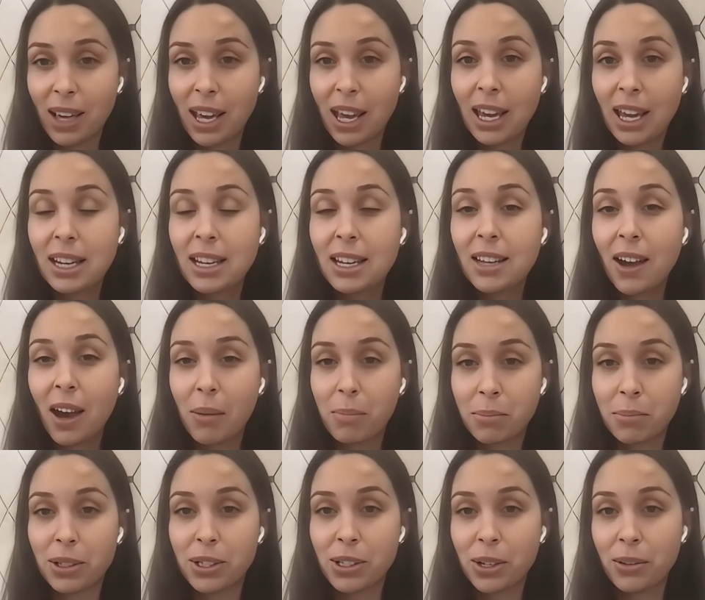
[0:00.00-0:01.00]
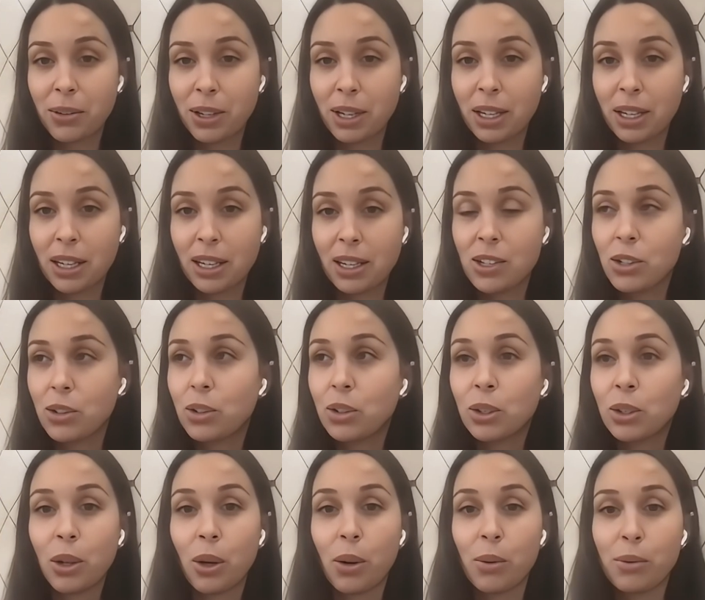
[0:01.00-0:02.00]
any opportunity to
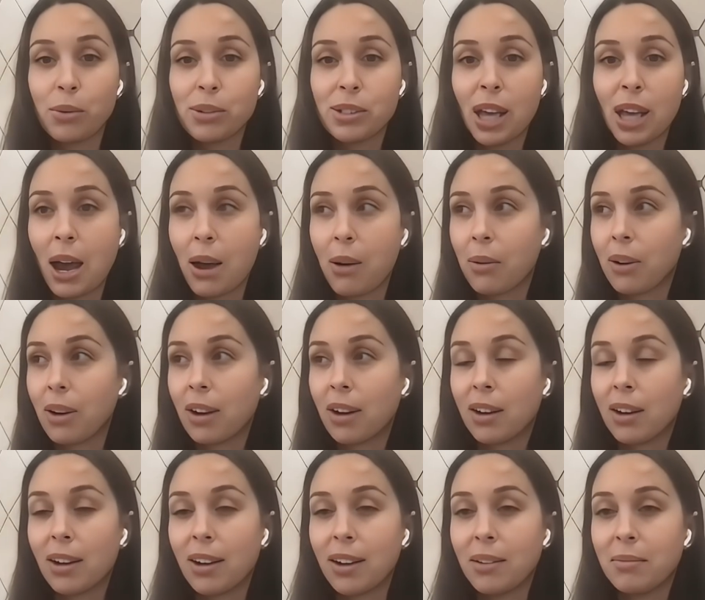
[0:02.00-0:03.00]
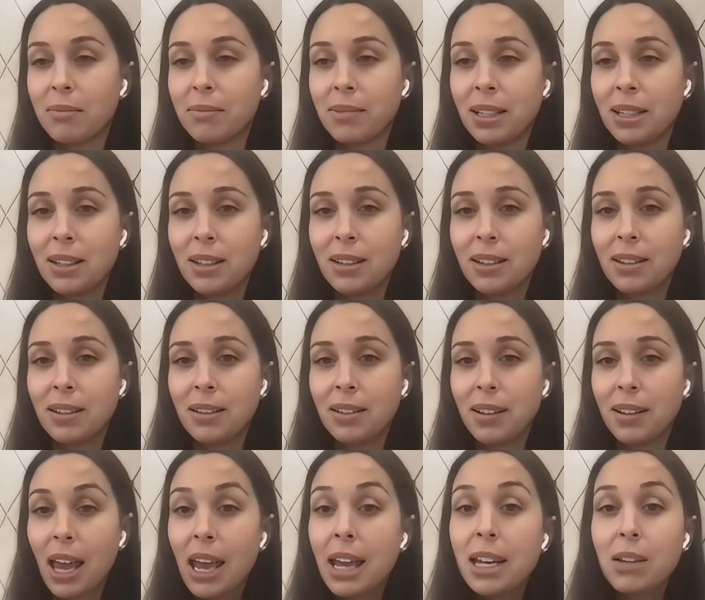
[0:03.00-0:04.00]
close our
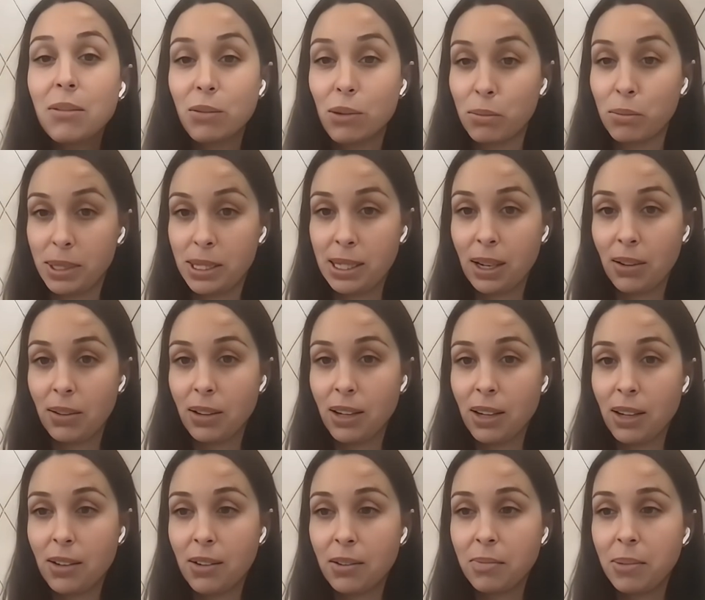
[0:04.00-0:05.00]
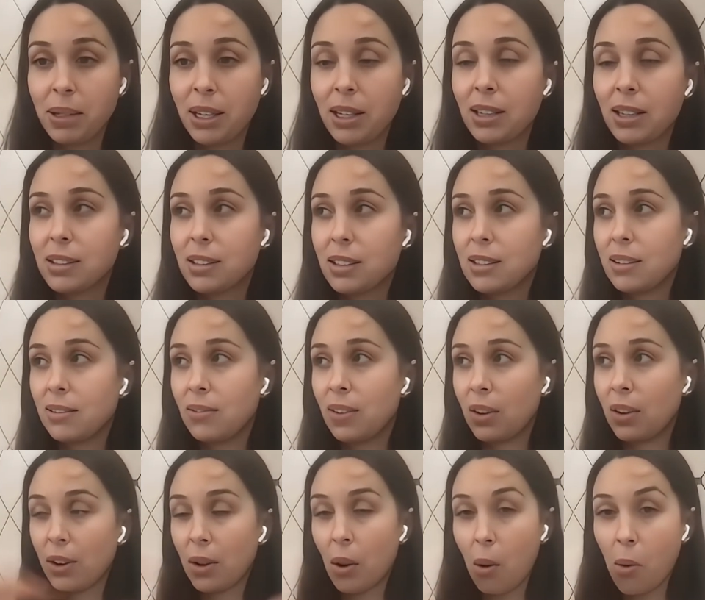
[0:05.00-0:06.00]
any rooms down here because it's a
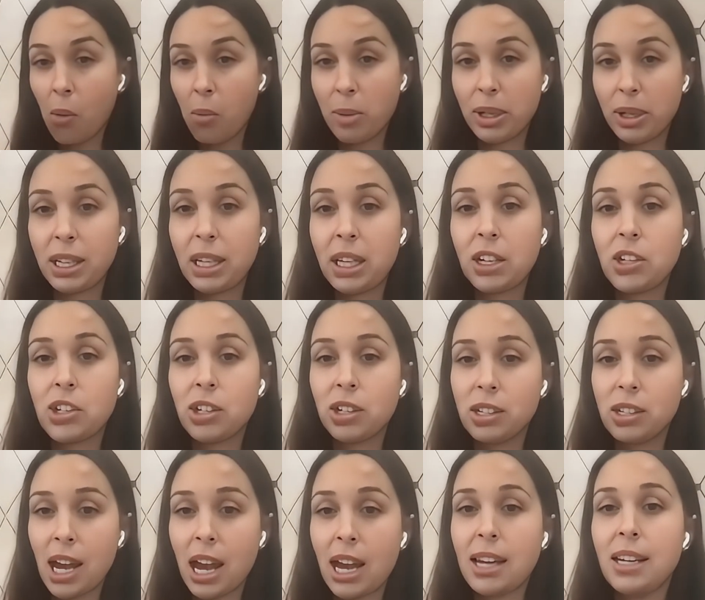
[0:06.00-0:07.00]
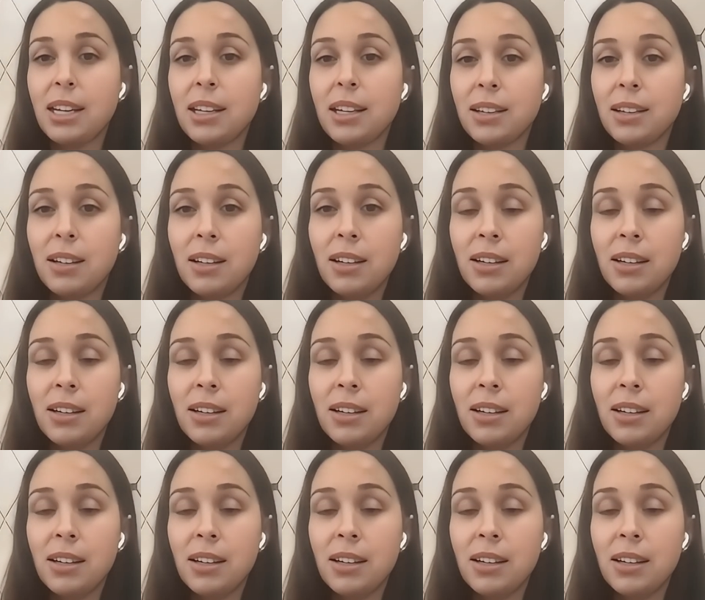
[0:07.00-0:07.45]
very open kitchen, dining,